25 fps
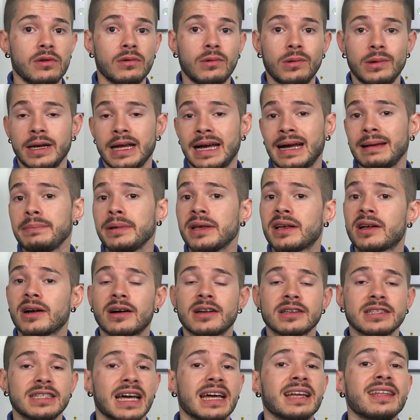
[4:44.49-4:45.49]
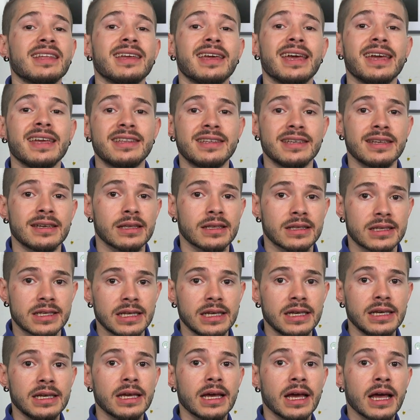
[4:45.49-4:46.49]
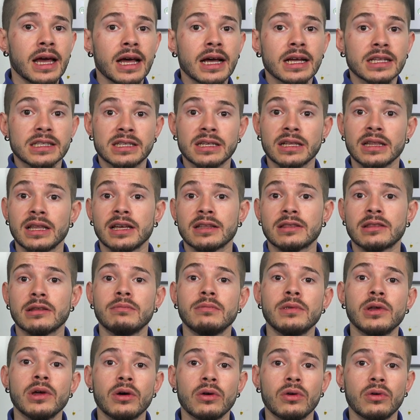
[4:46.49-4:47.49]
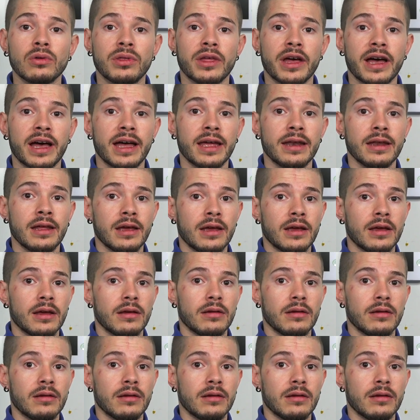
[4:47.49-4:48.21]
you will not be contacting A T and T to let them know that